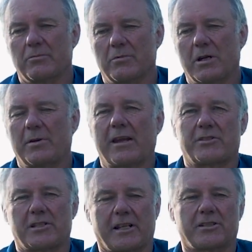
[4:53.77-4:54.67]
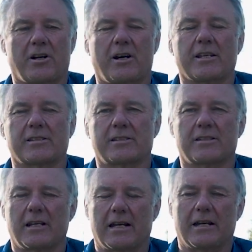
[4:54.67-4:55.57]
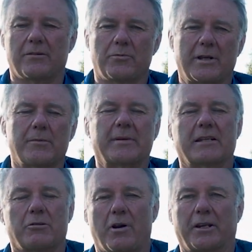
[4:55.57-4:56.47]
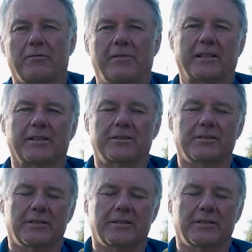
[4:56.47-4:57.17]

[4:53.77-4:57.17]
where we have to select size, we can be quite conflicted